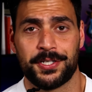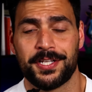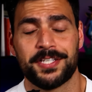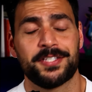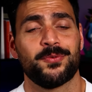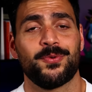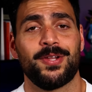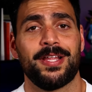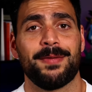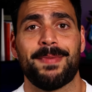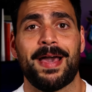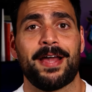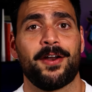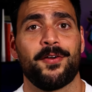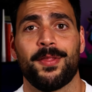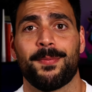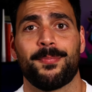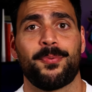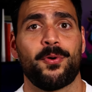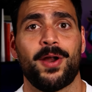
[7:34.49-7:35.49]
It doesn't really matter
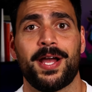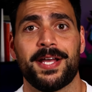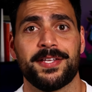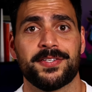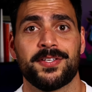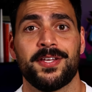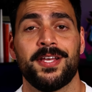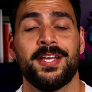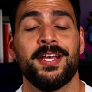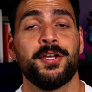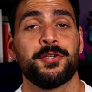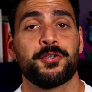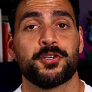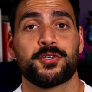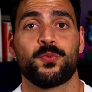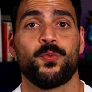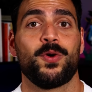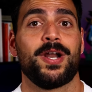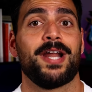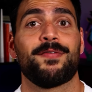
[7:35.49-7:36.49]
the price,
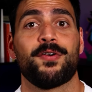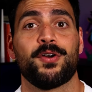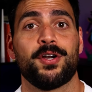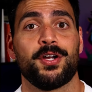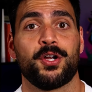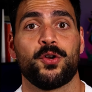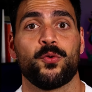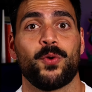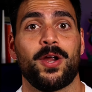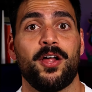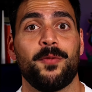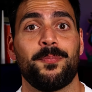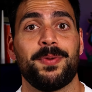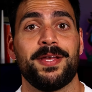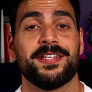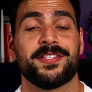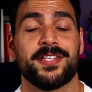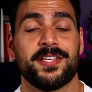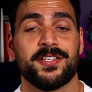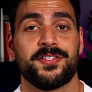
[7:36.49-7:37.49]
just whatever a Grail
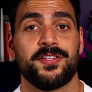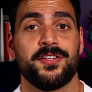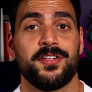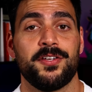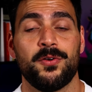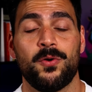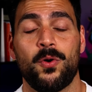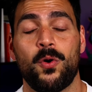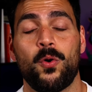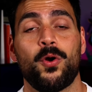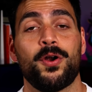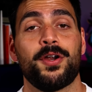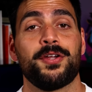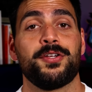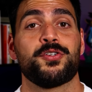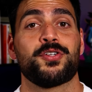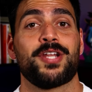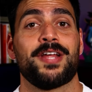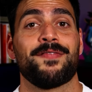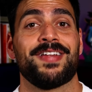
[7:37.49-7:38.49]
piece is to you, or
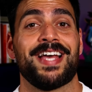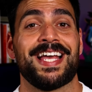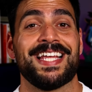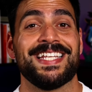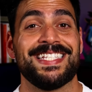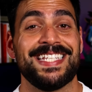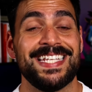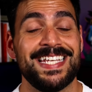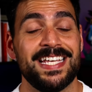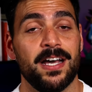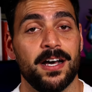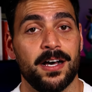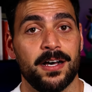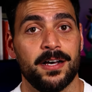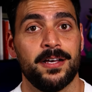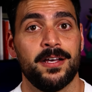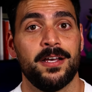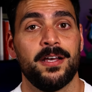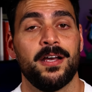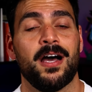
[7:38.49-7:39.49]
you should have an
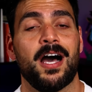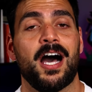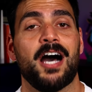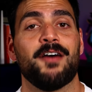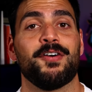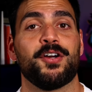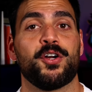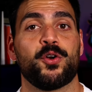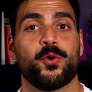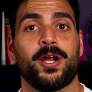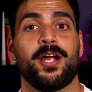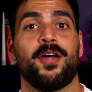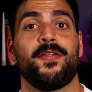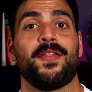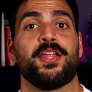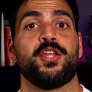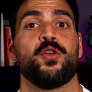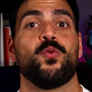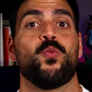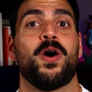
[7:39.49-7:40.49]
idea of a Grail
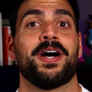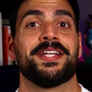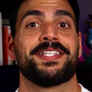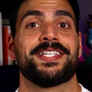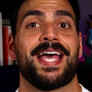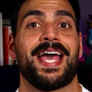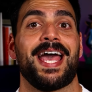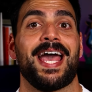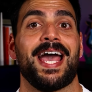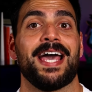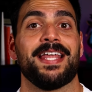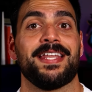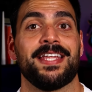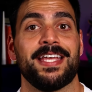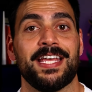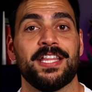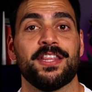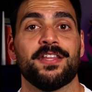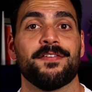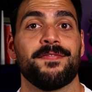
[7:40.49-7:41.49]
that you want to add
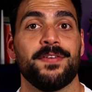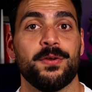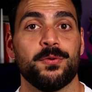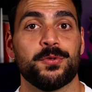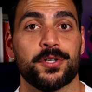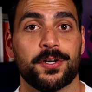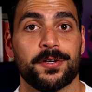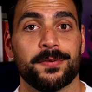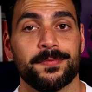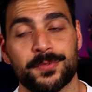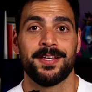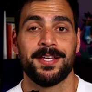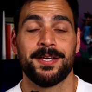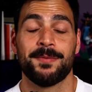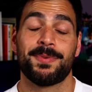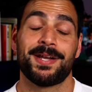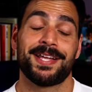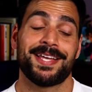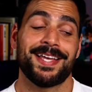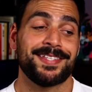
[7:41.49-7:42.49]
in the future.
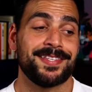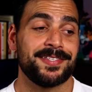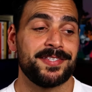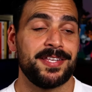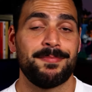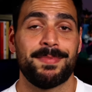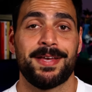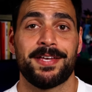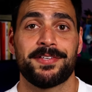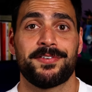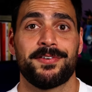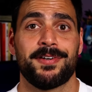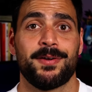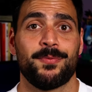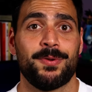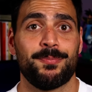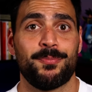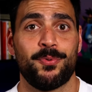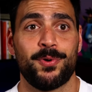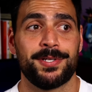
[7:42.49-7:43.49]
But I guess the Seamaster at
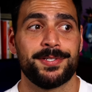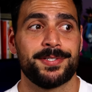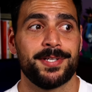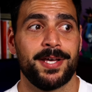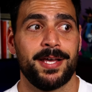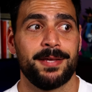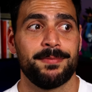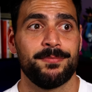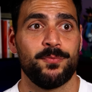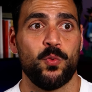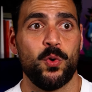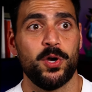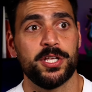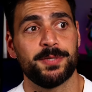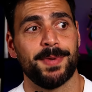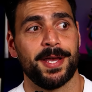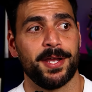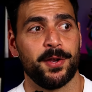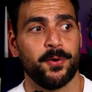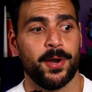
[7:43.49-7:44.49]
one point in time was
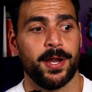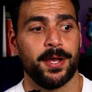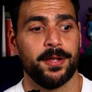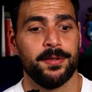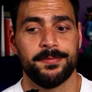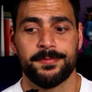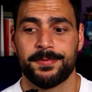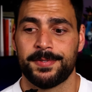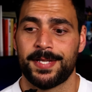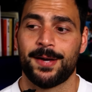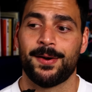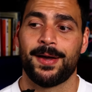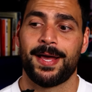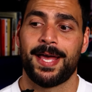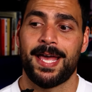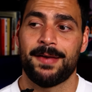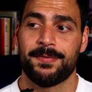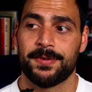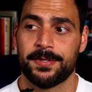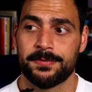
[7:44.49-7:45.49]
my Grail. Now I
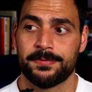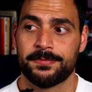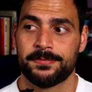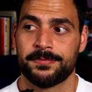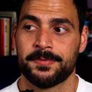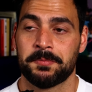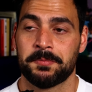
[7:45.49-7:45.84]
have it.